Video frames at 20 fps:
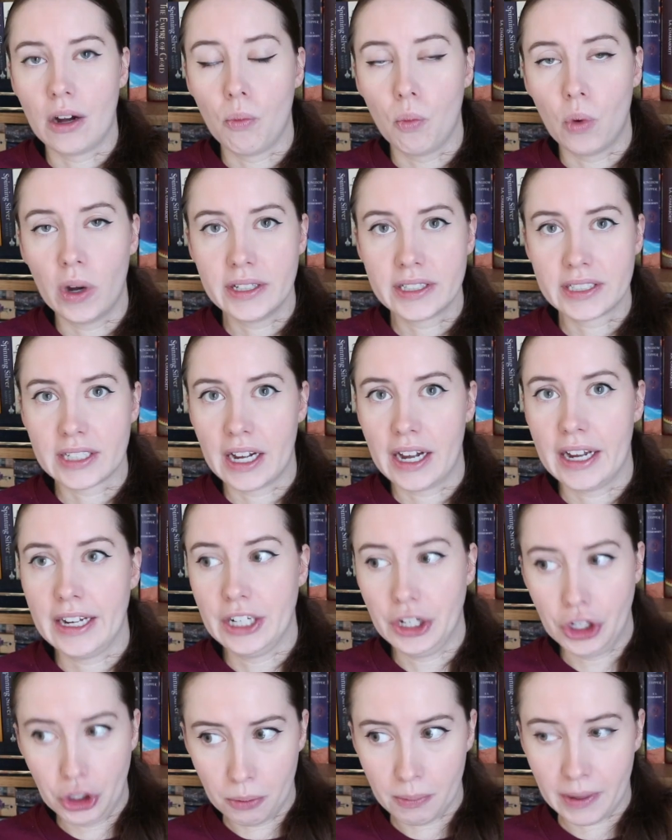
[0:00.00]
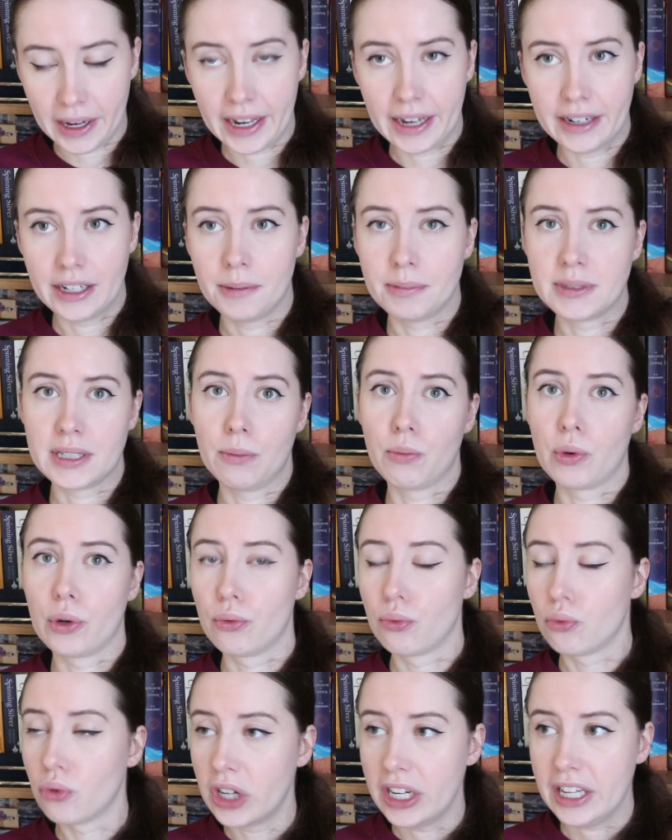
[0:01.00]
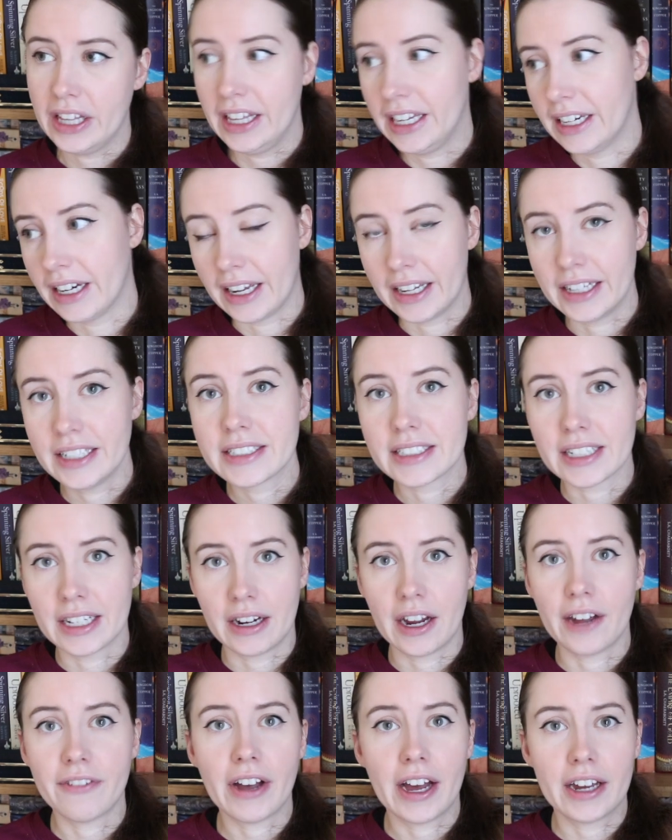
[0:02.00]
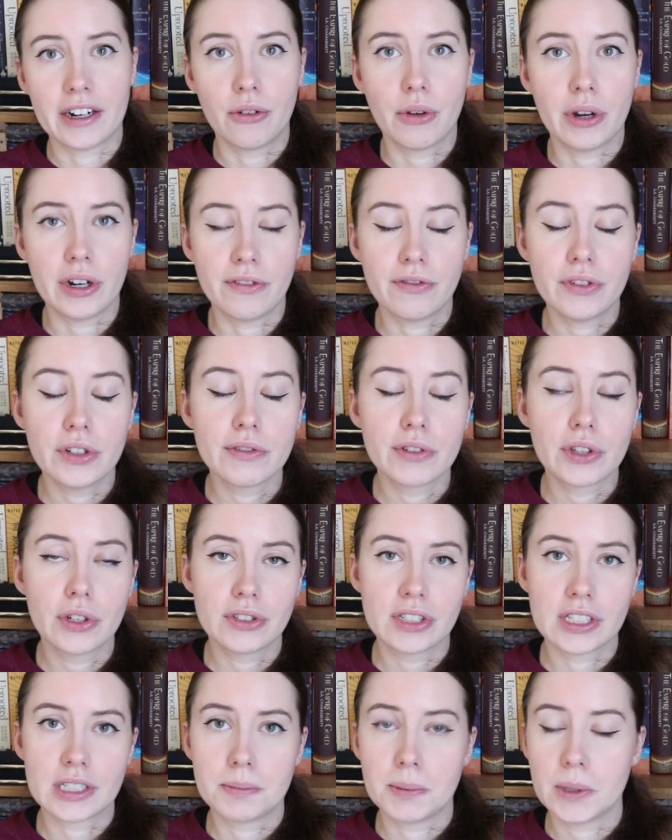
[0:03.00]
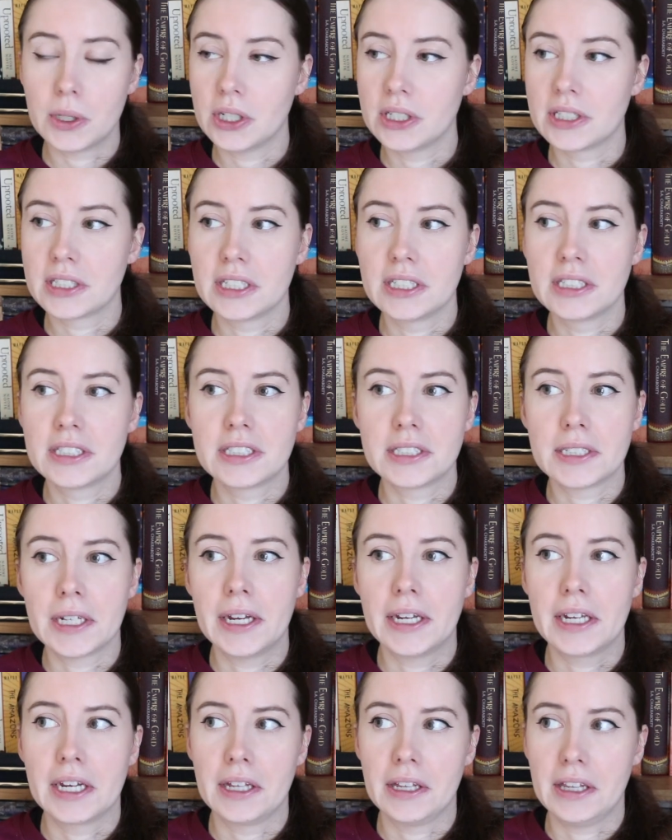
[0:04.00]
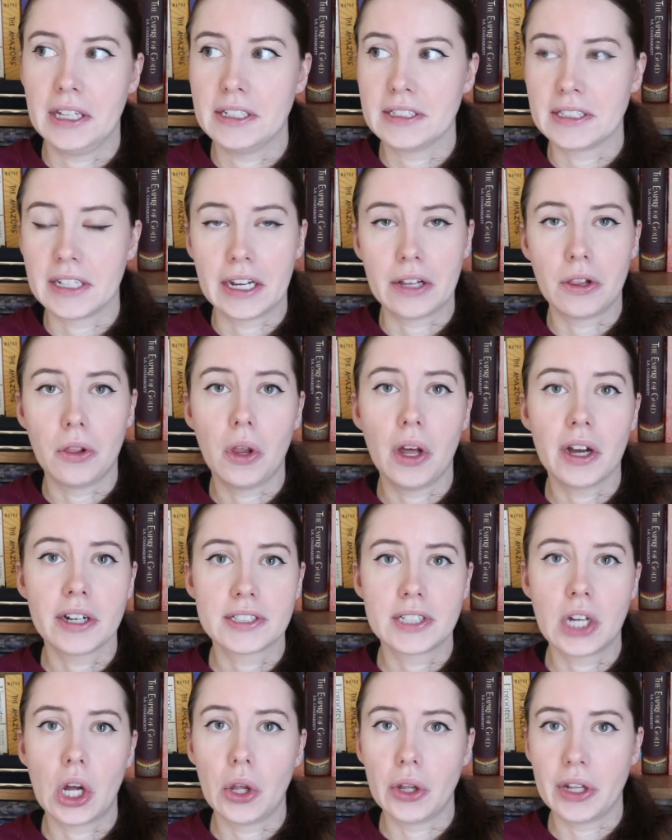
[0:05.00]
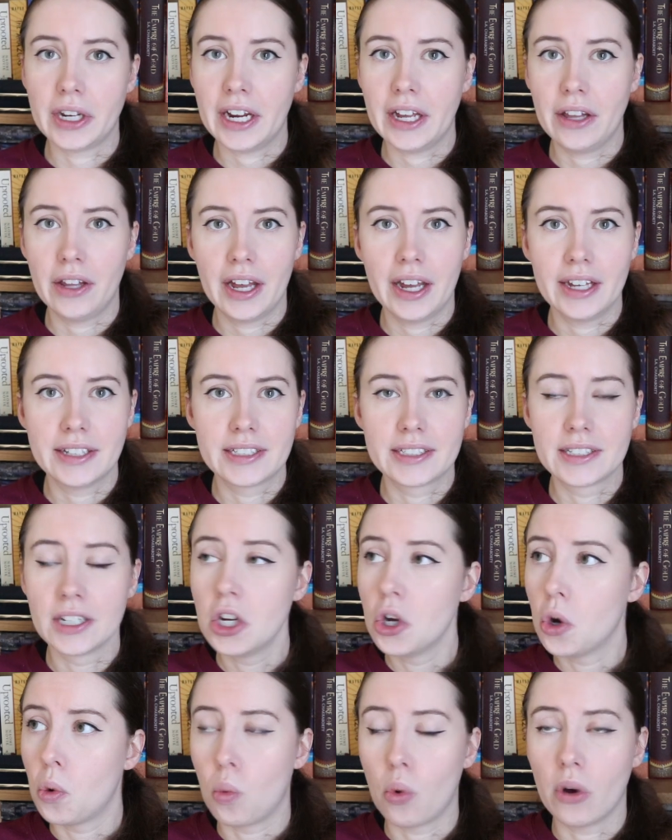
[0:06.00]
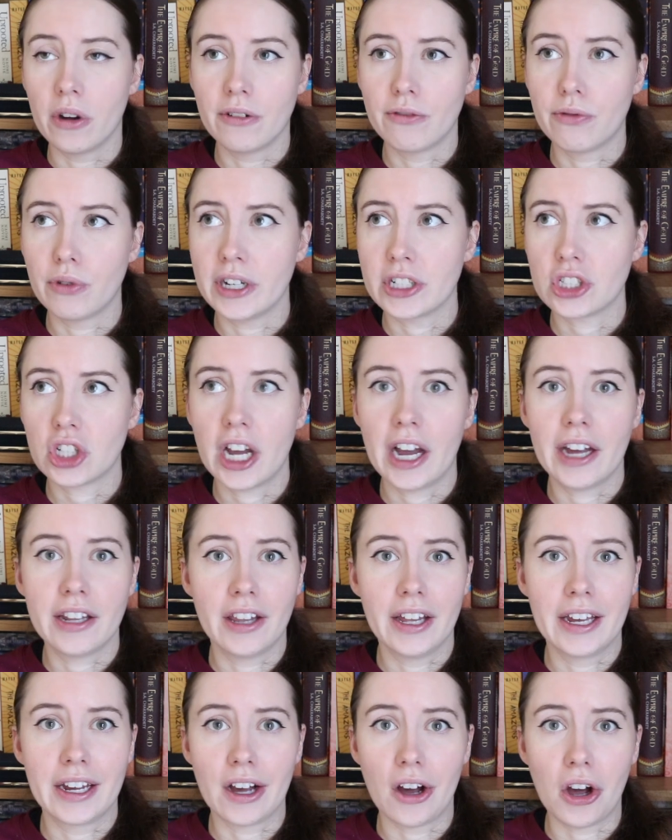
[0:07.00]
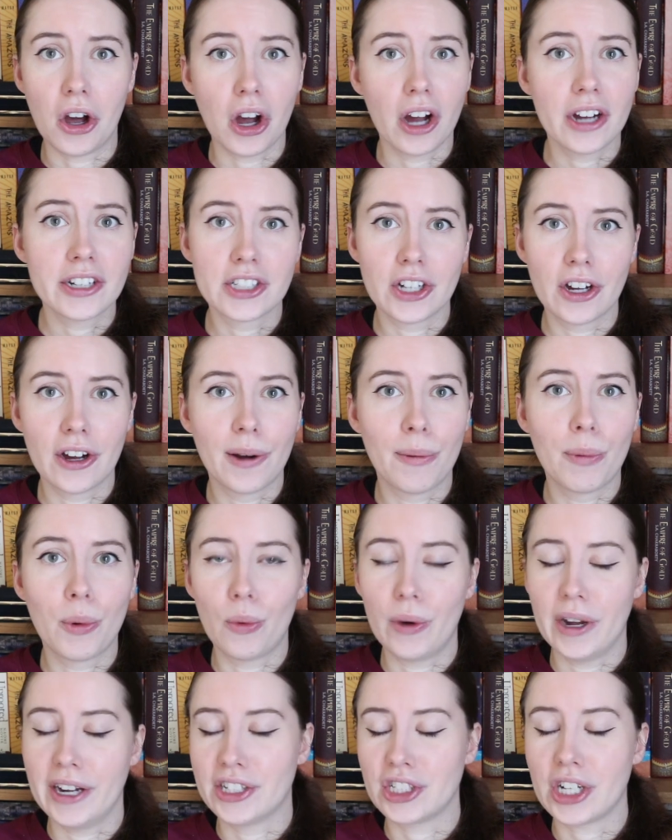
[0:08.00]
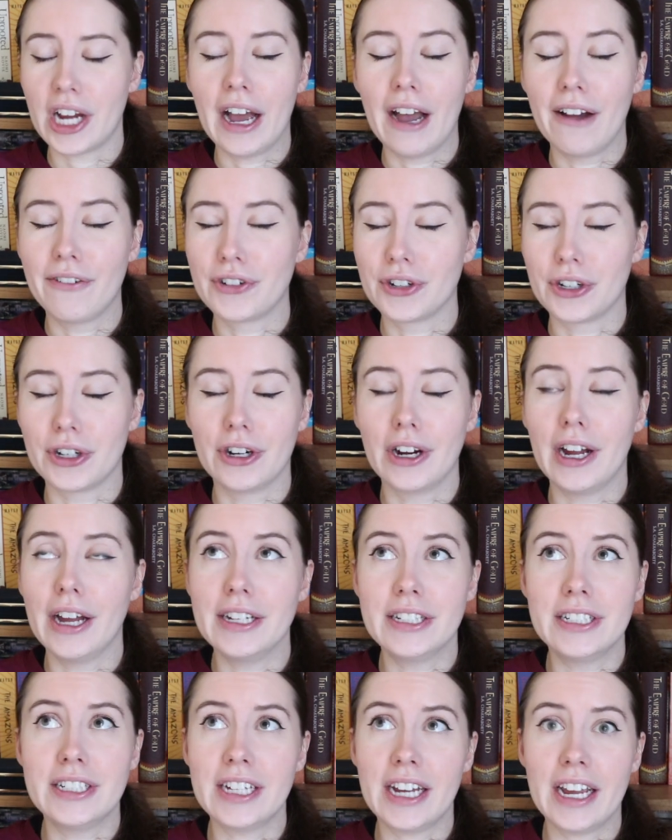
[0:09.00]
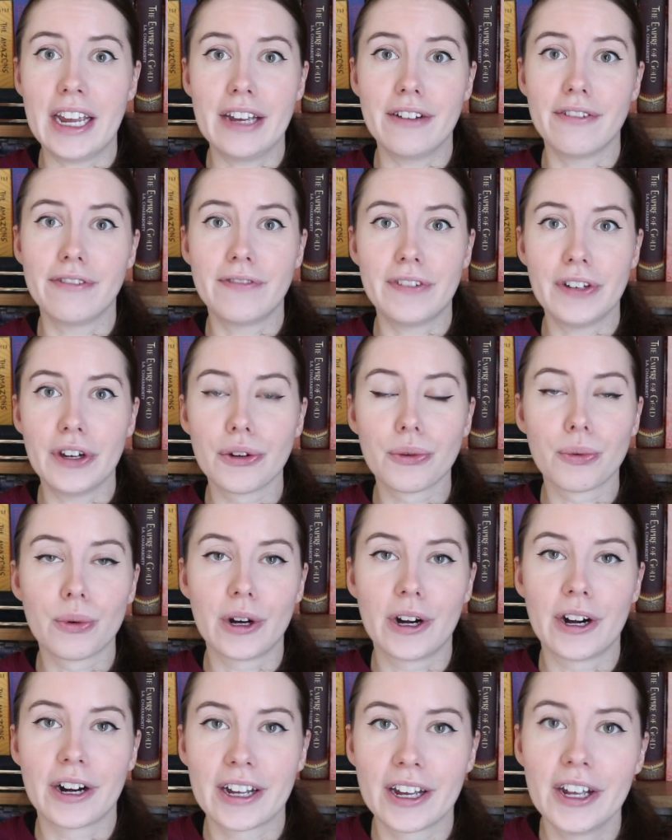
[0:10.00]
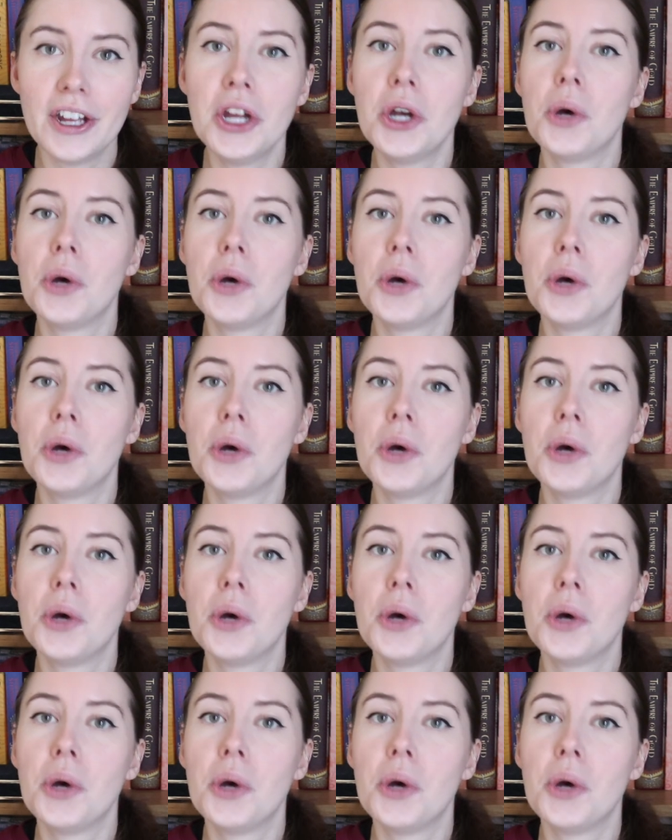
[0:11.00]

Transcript: On one side, you might end up somewhere really nice, and I've had quite a few of those experiences staying at these like luxe holiday lets, one of which had like a hot tub, which after a day of field work